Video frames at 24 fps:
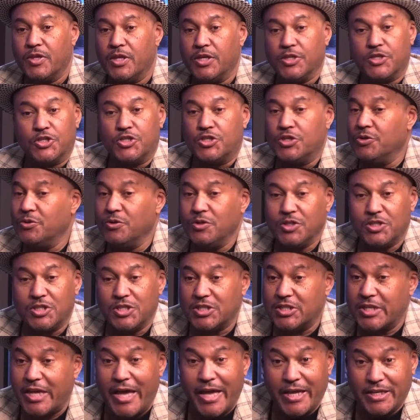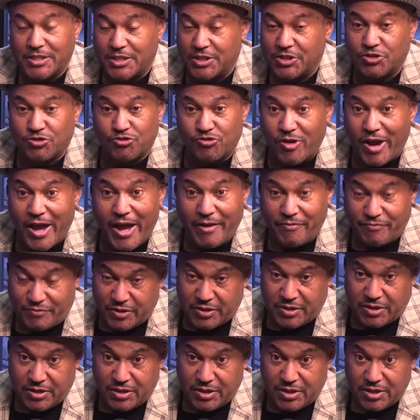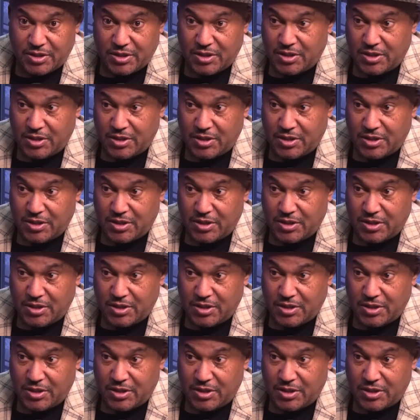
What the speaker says: As soon as his ass is drafted,